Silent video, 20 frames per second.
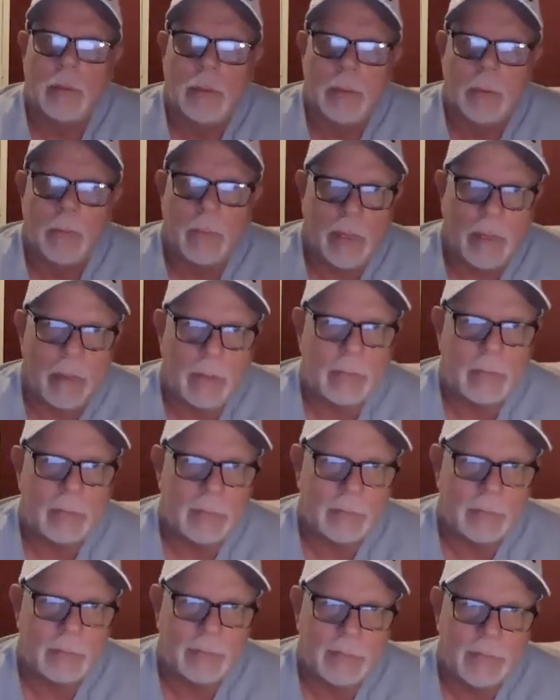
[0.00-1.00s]
Well,
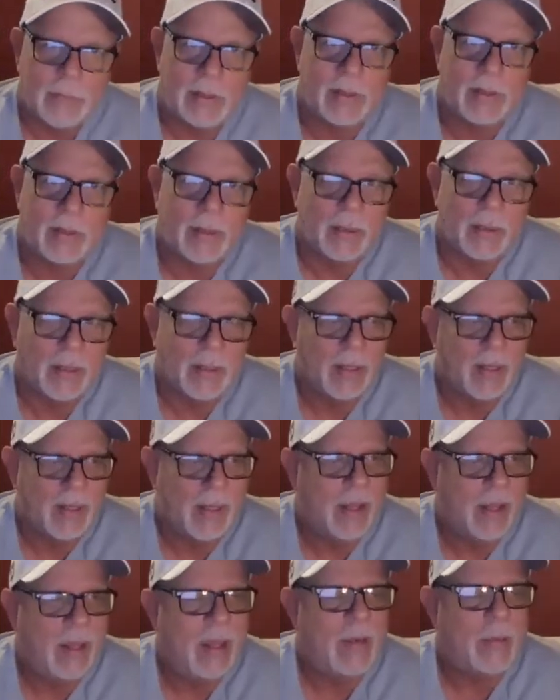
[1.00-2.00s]

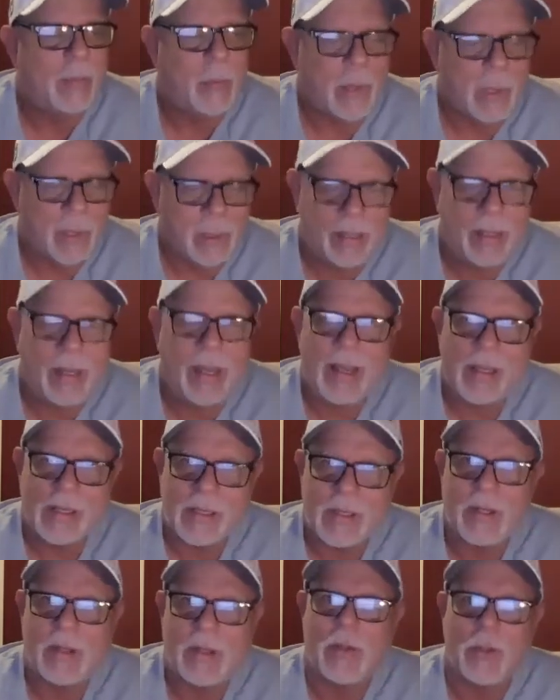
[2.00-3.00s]
it really has
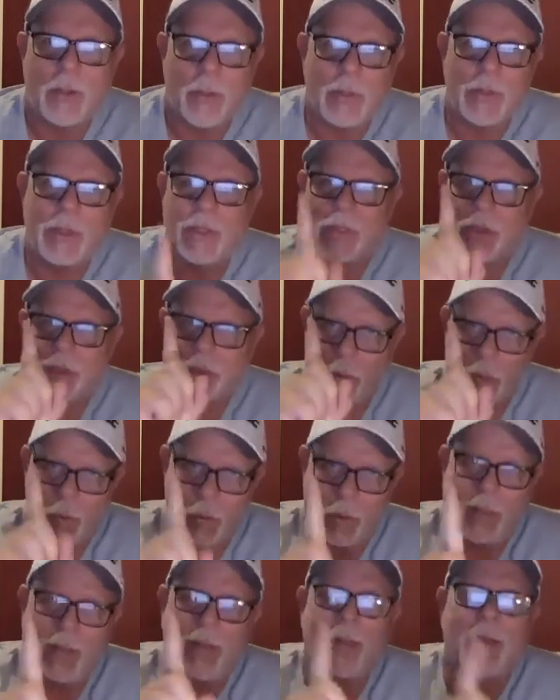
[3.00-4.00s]
to do with just
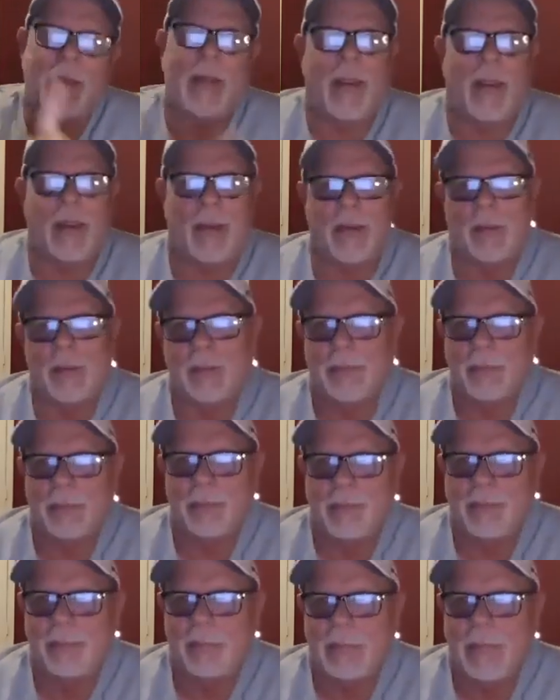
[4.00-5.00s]
one thing.
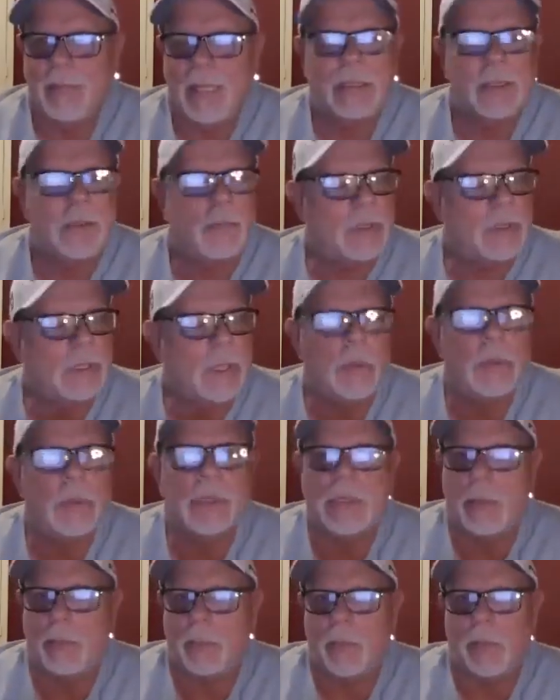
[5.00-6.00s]
It's so
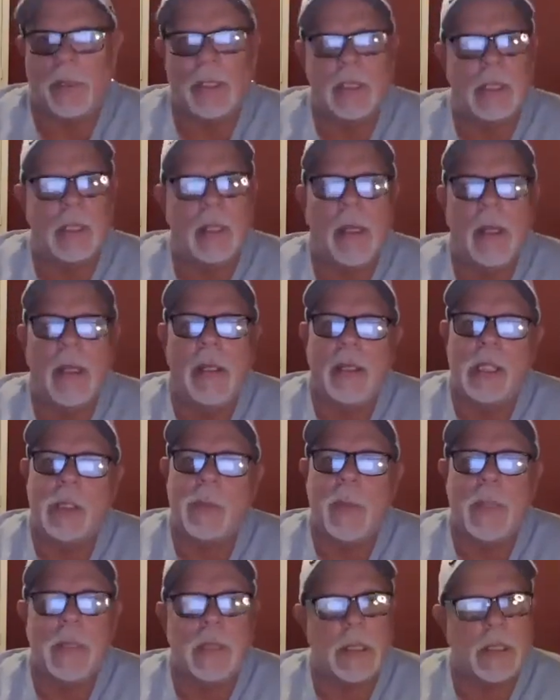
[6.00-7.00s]
simple. This
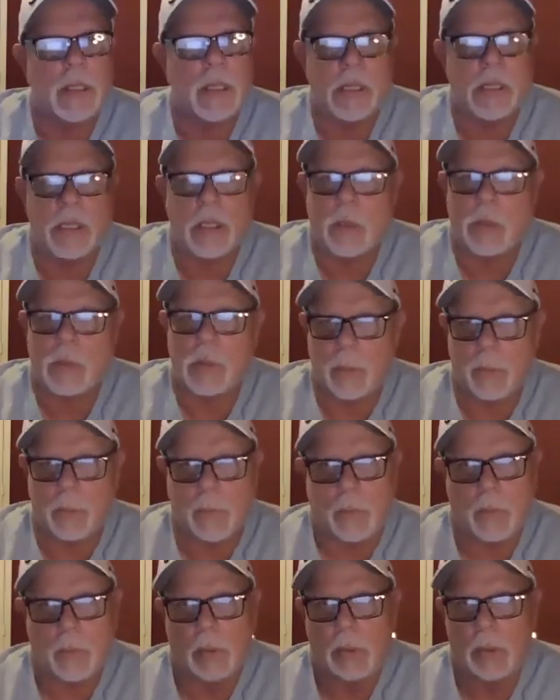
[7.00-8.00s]
business is so simple.
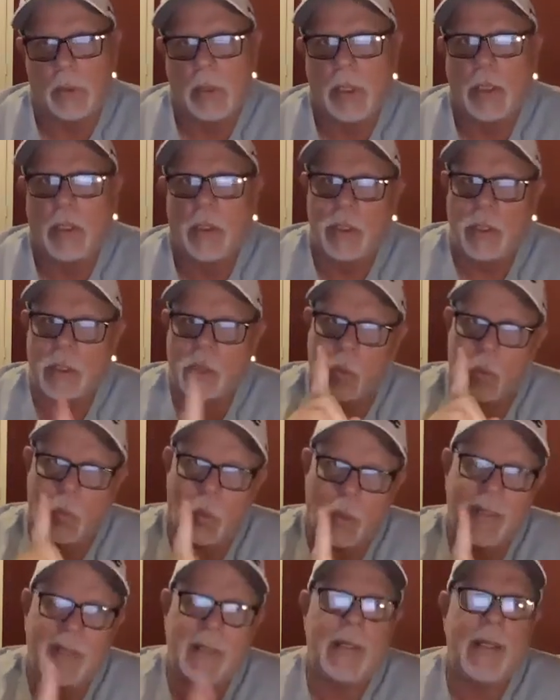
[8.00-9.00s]
Just
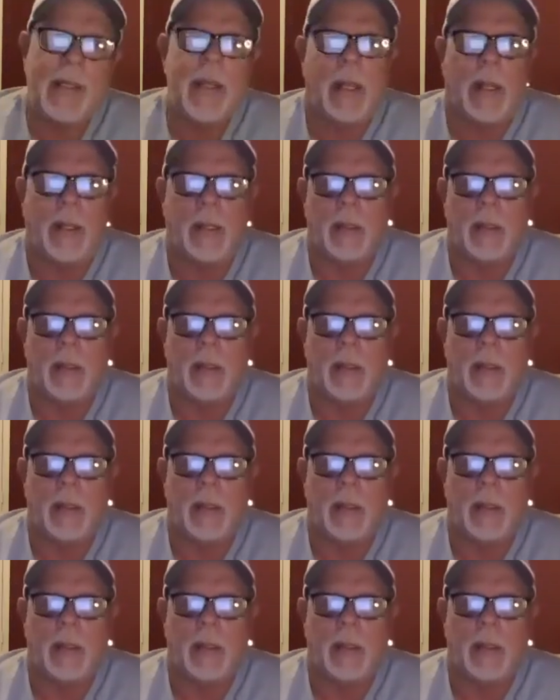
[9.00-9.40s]
one thing.